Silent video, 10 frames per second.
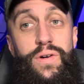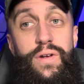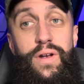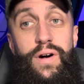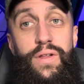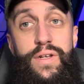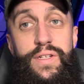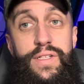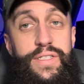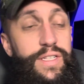You know,
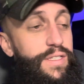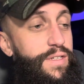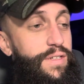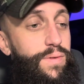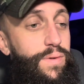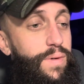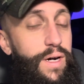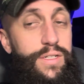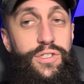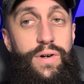this isn't we're
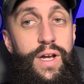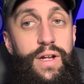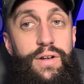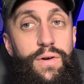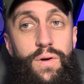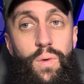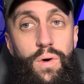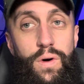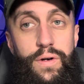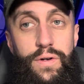not training to go to
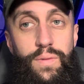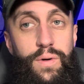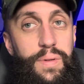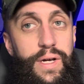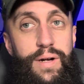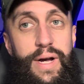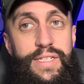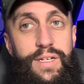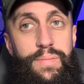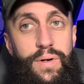war, dude. We're playing a
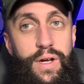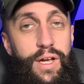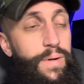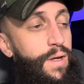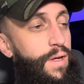basketball game.